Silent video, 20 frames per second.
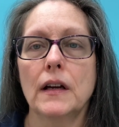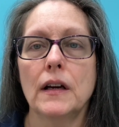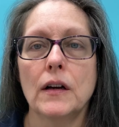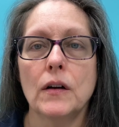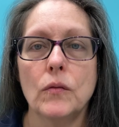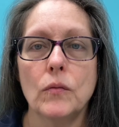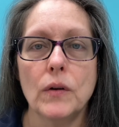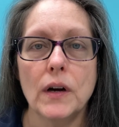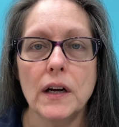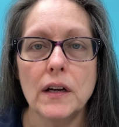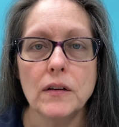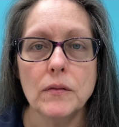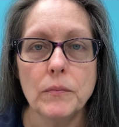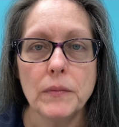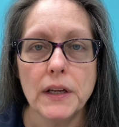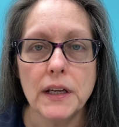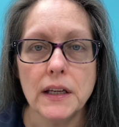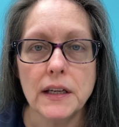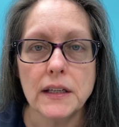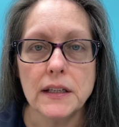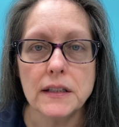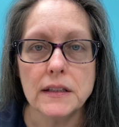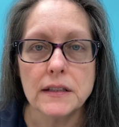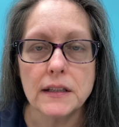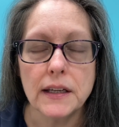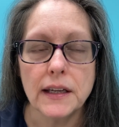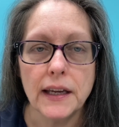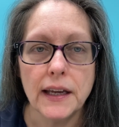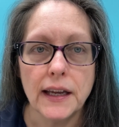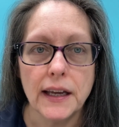Wild Man is a
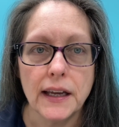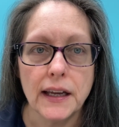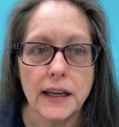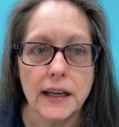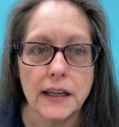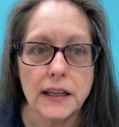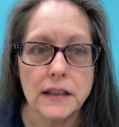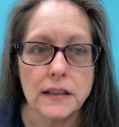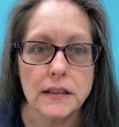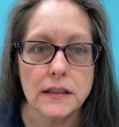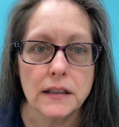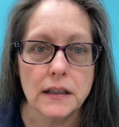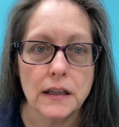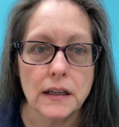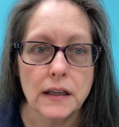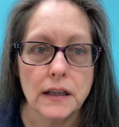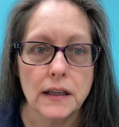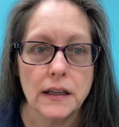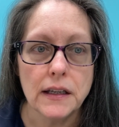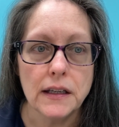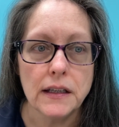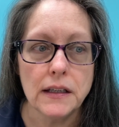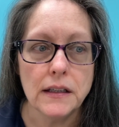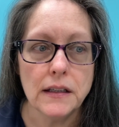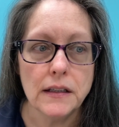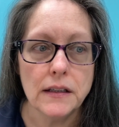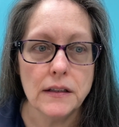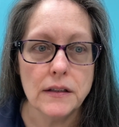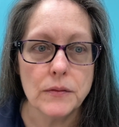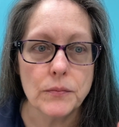cat.
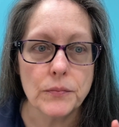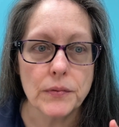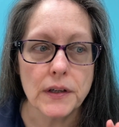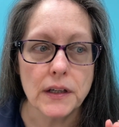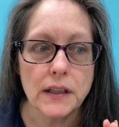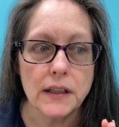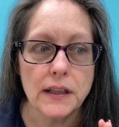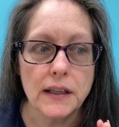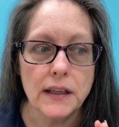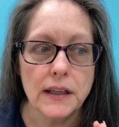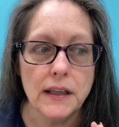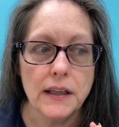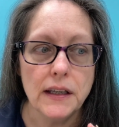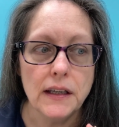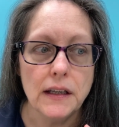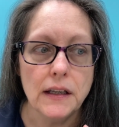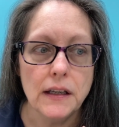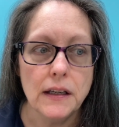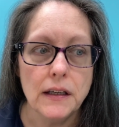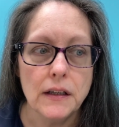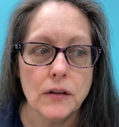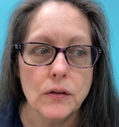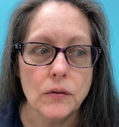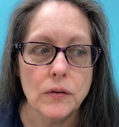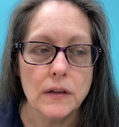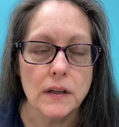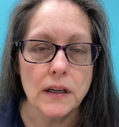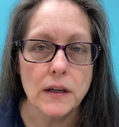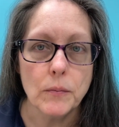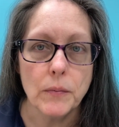He's probably
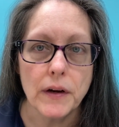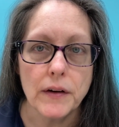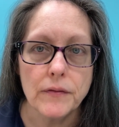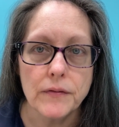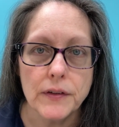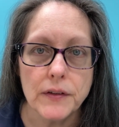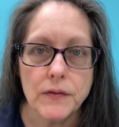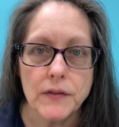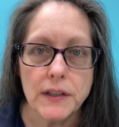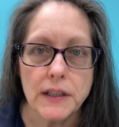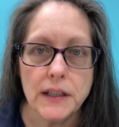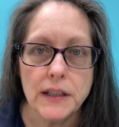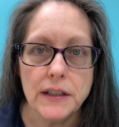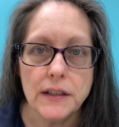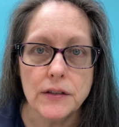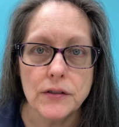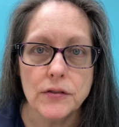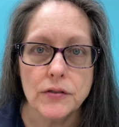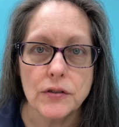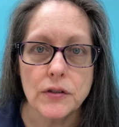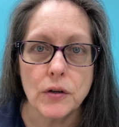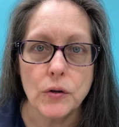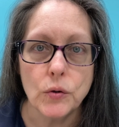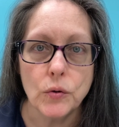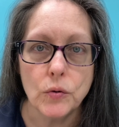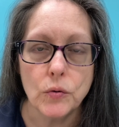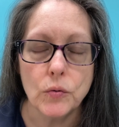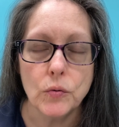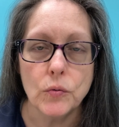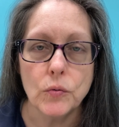going on about 15 years
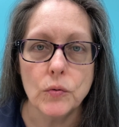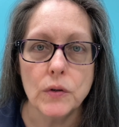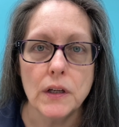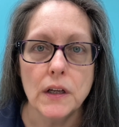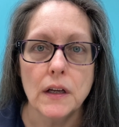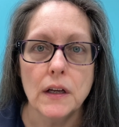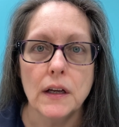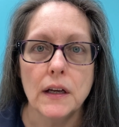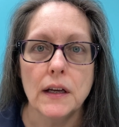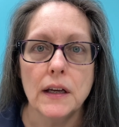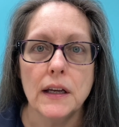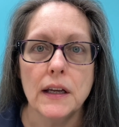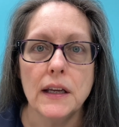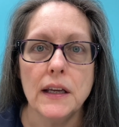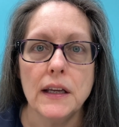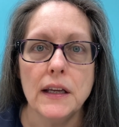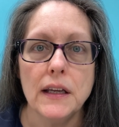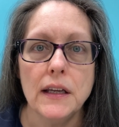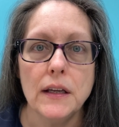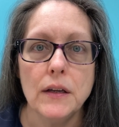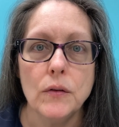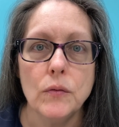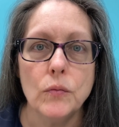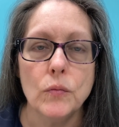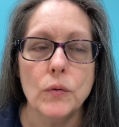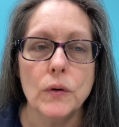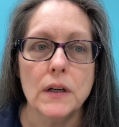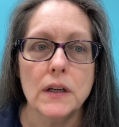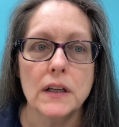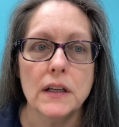old. He
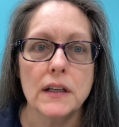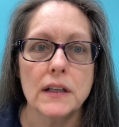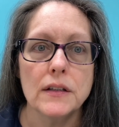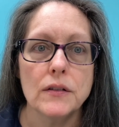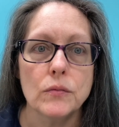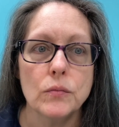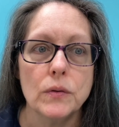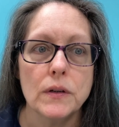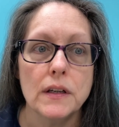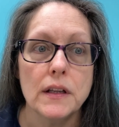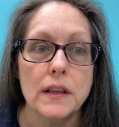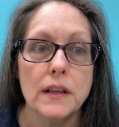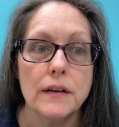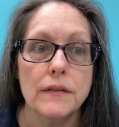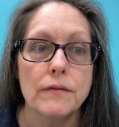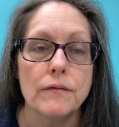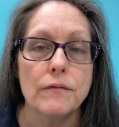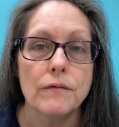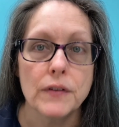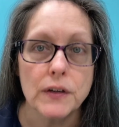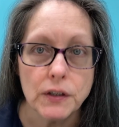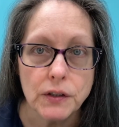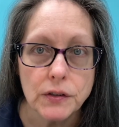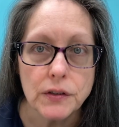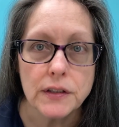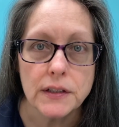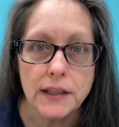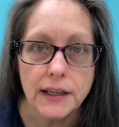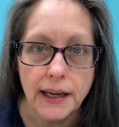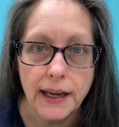was one of the
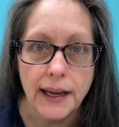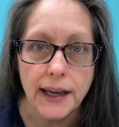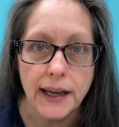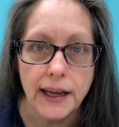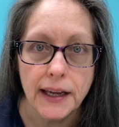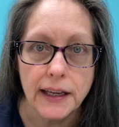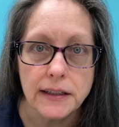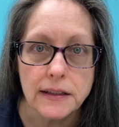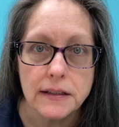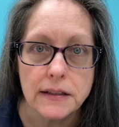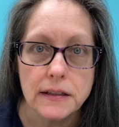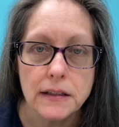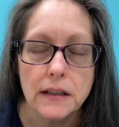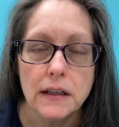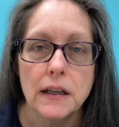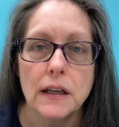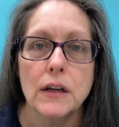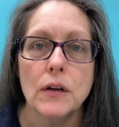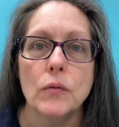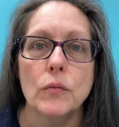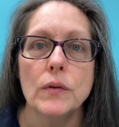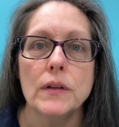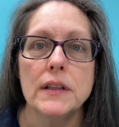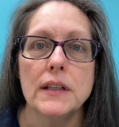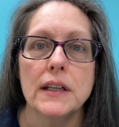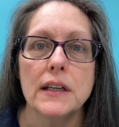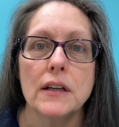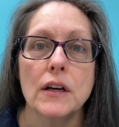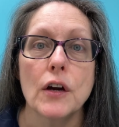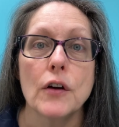first cats
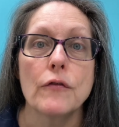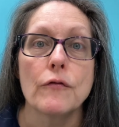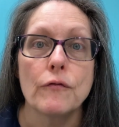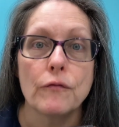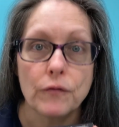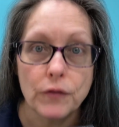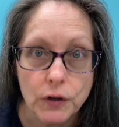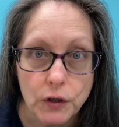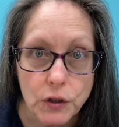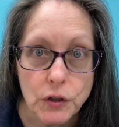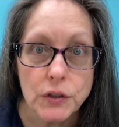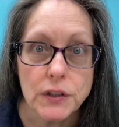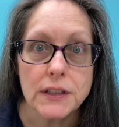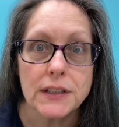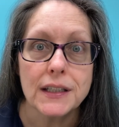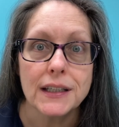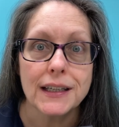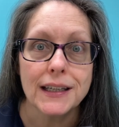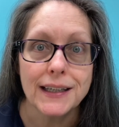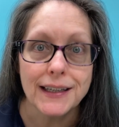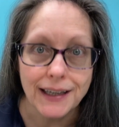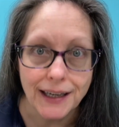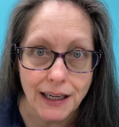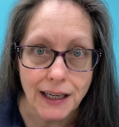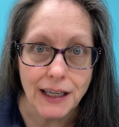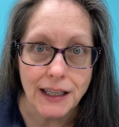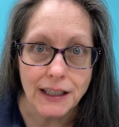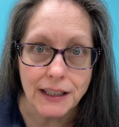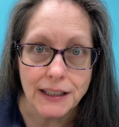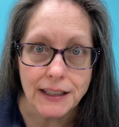within our first
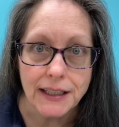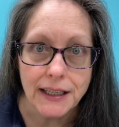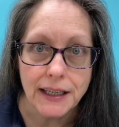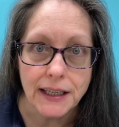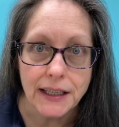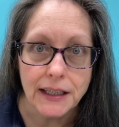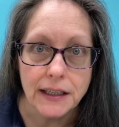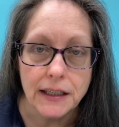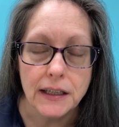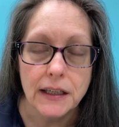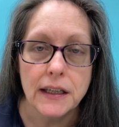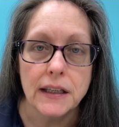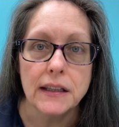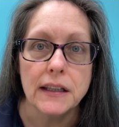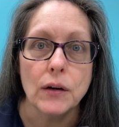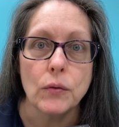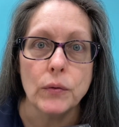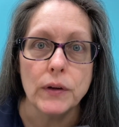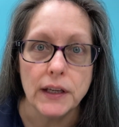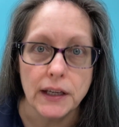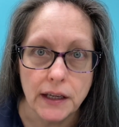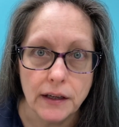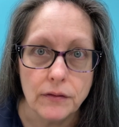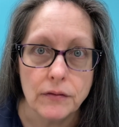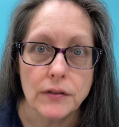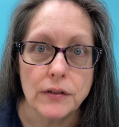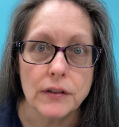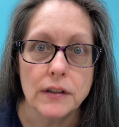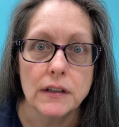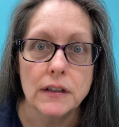colony that we
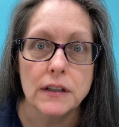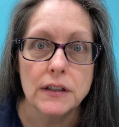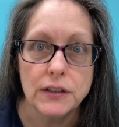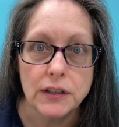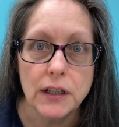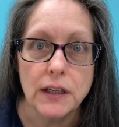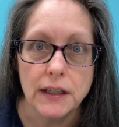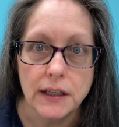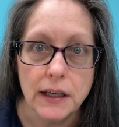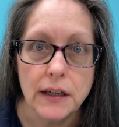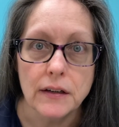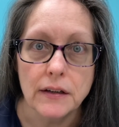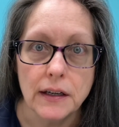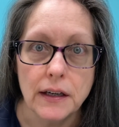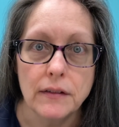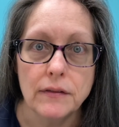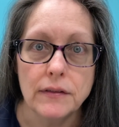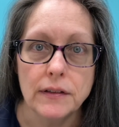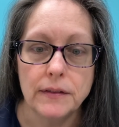ever took care of.